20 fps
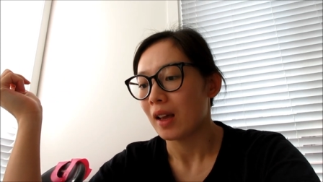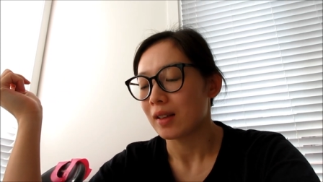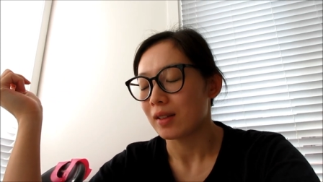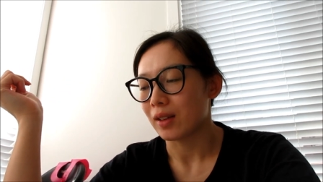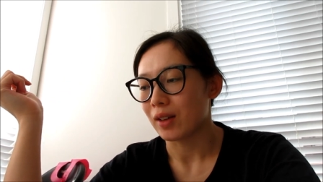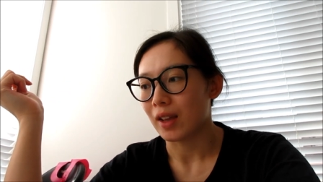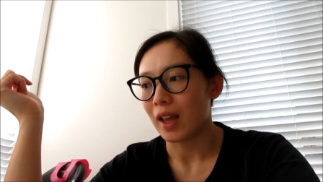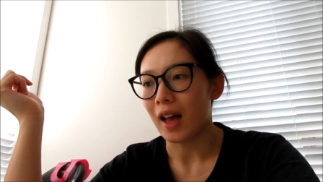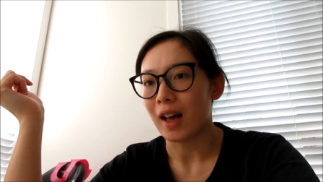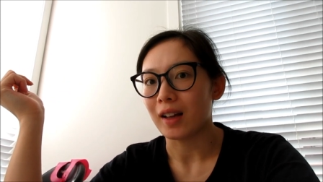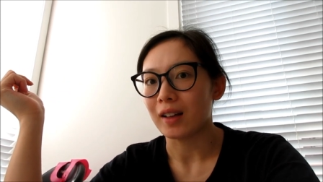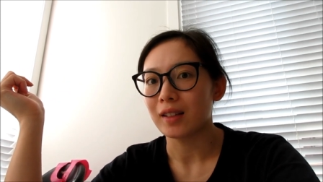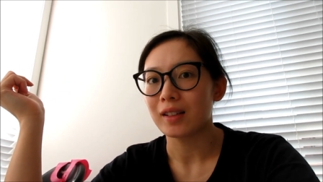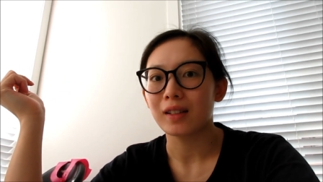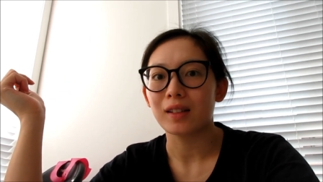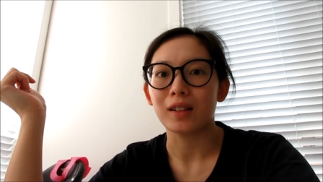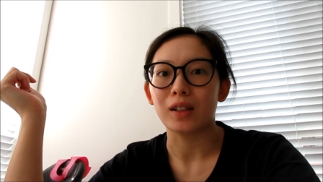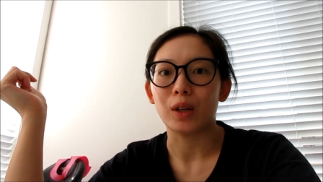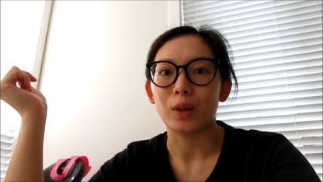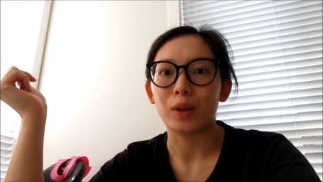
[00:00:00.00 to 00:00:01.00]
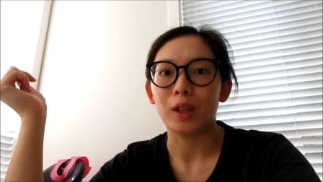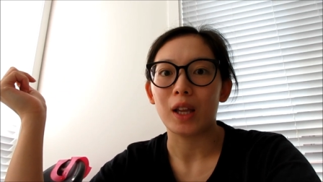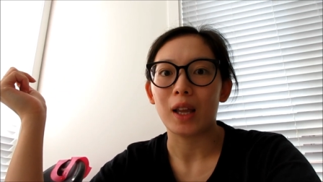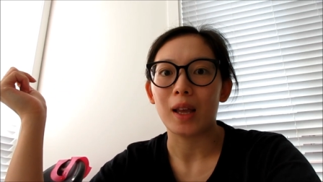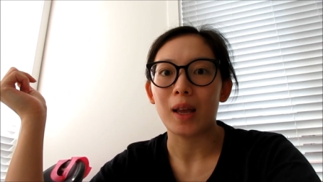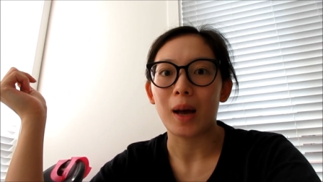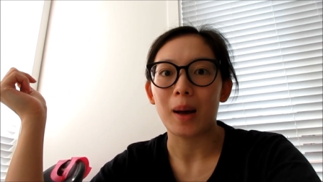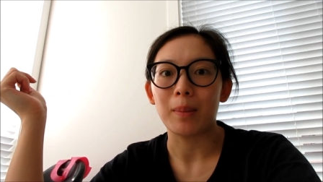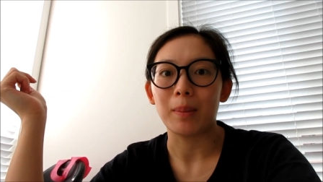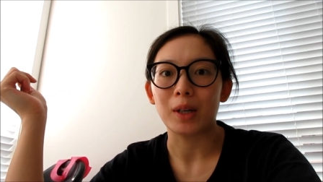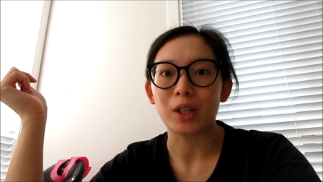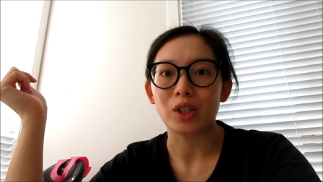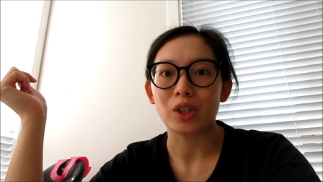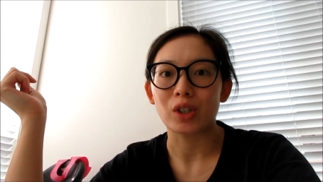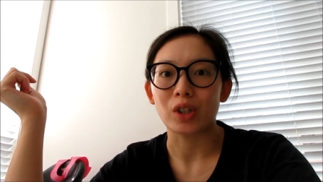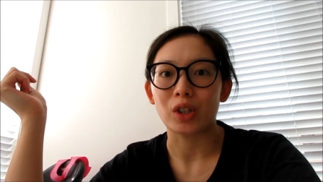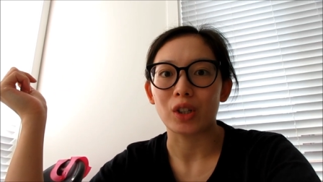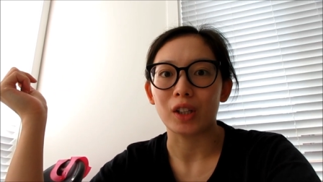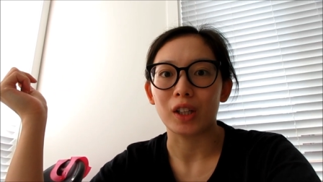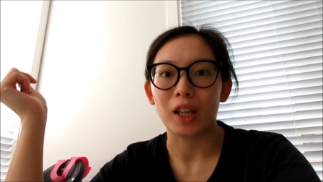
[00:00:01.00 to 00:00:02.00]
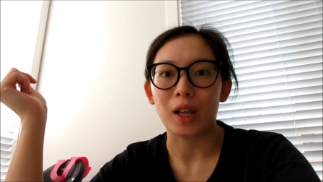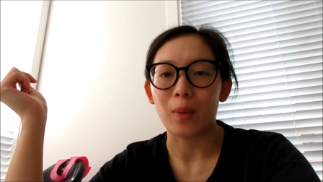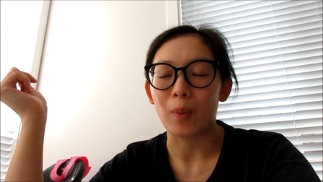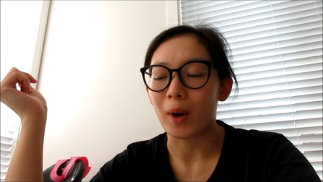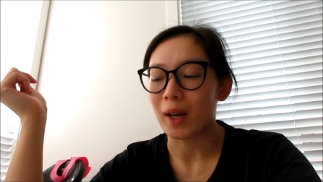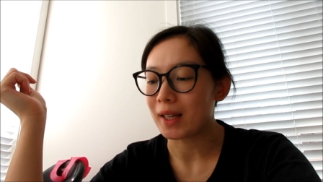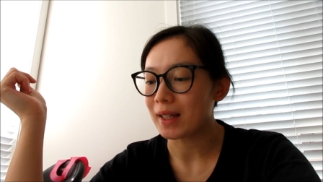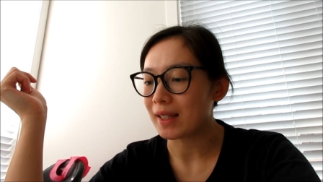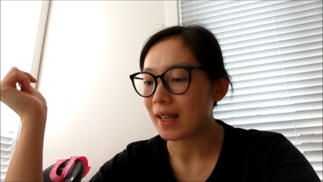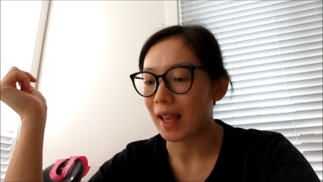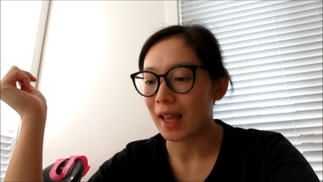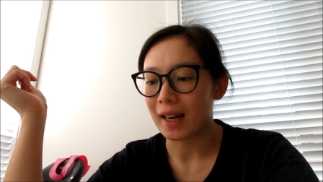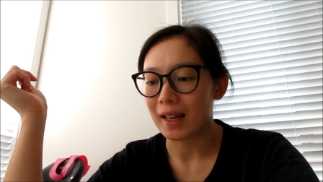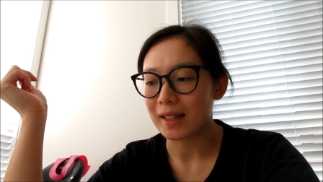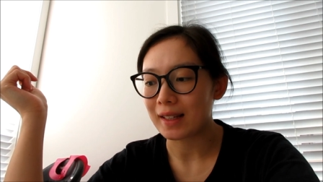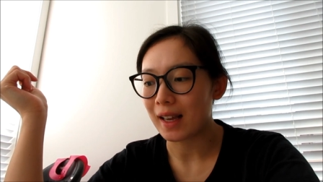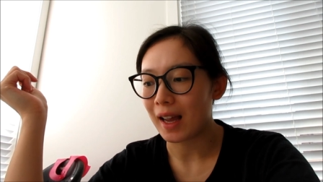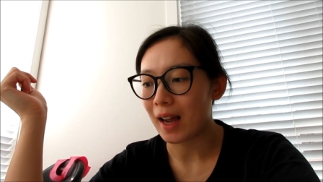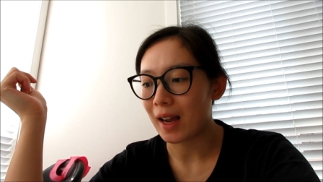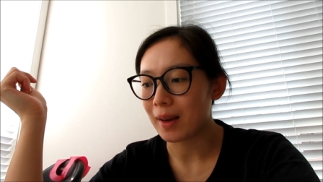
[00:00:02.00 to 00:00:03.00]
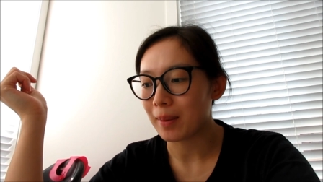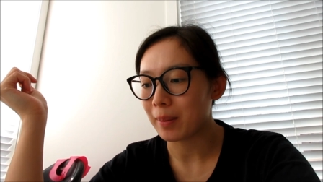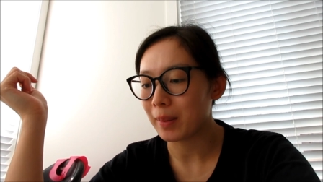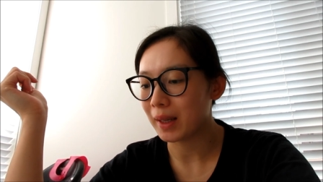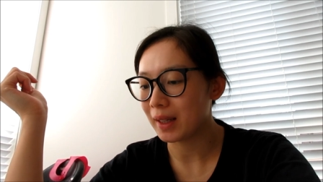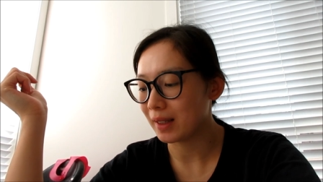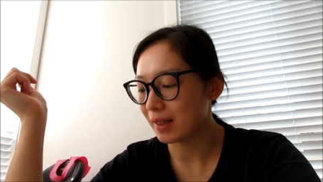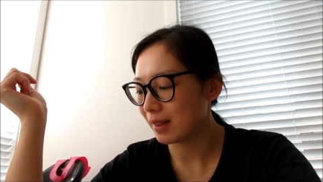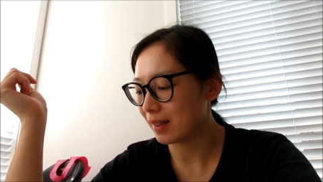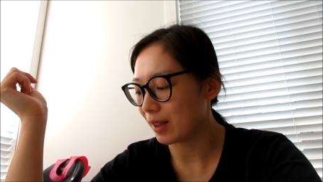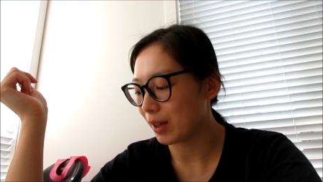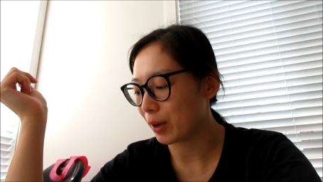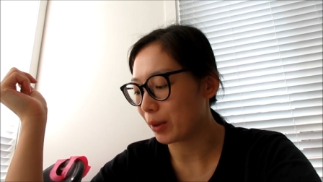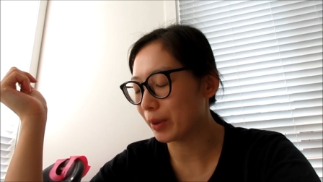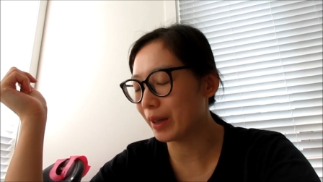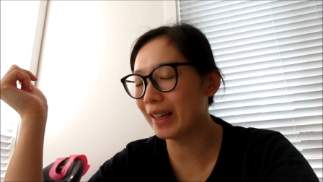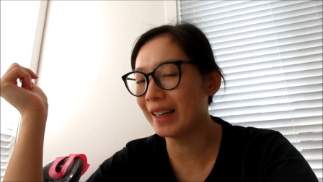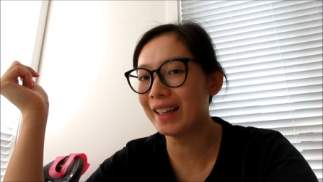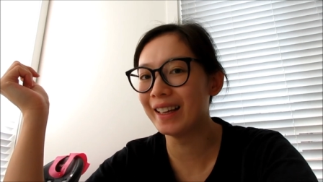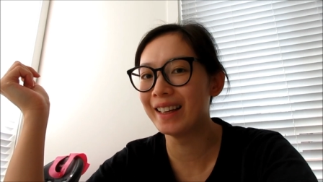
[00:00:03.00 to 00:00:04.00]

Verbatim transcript: so yeah slowly but surely one day at a time so